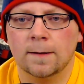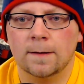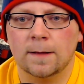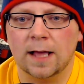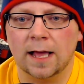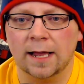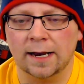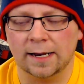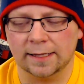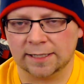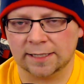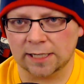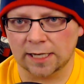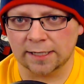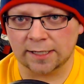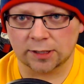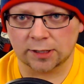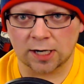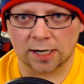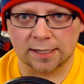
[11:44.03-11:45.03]
and it's
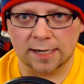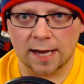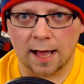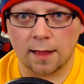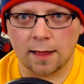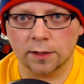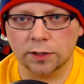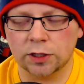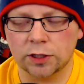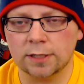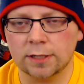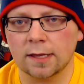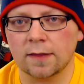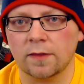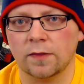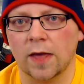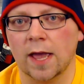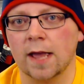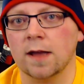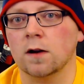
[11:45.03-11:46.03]
a technology
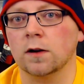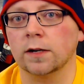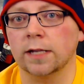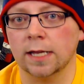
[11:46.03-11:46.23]
that they are